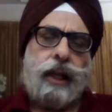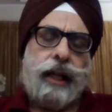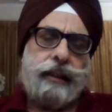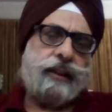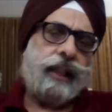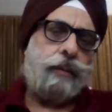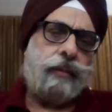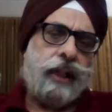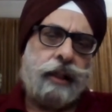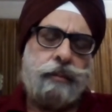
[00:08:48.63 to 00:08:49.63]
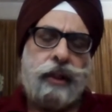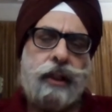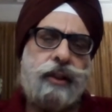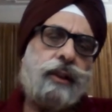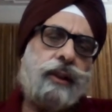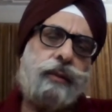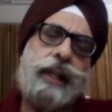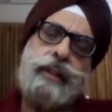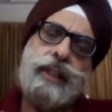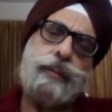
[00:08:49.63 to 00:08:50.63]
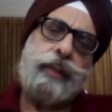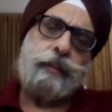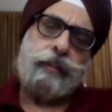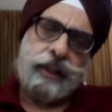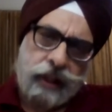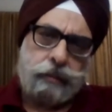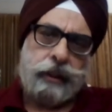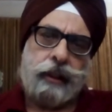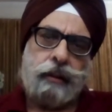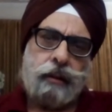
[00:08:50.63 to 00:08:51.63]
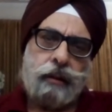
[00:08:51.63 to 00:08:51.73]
At the same time, the way we speak Punjabi,